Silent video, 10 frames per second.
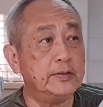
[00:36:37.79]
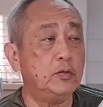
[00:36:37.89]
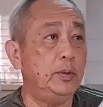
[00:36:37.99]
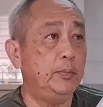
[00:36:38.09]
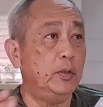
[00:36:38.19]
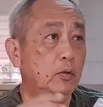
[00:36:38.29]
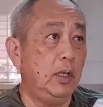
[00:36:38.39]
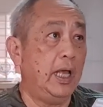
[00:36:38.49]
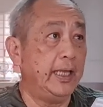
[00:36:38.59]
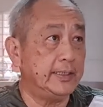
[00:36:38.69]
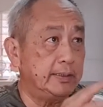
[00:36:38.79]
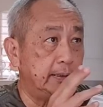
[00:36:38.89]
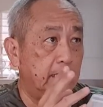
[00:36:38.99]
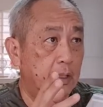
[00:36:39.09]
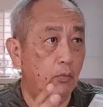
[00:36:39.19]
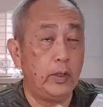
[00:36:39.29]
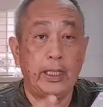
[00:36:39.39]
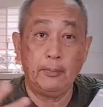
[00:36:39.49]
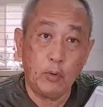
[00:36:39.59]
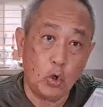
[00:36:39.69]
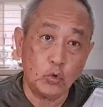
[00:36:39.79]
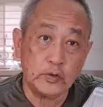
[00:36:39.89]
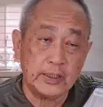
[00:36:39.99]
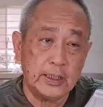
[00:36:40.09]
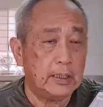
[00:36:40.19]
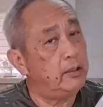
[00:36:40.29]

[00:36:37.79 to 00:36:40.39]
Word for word: So people who likes what I post,